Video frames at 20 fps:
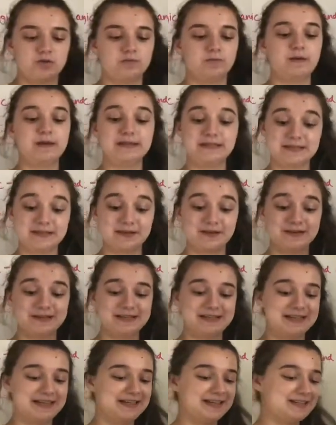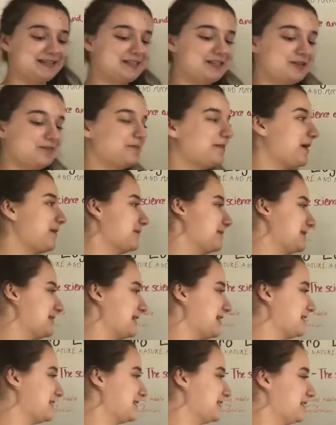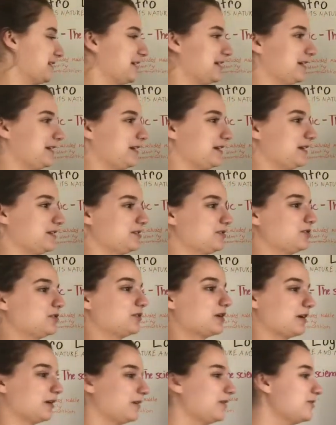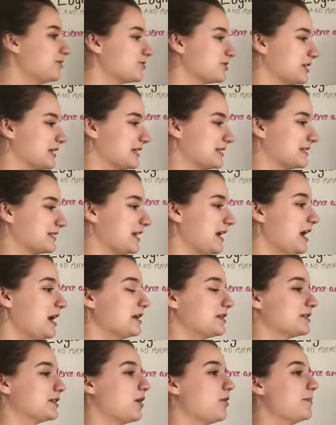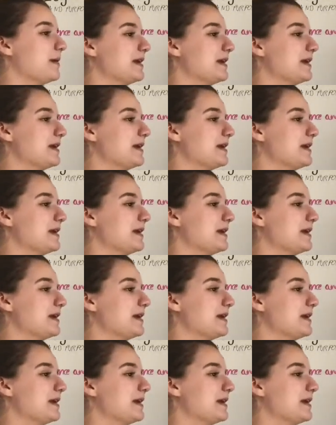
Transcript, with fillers: With certainty, two premises, two conclusions. So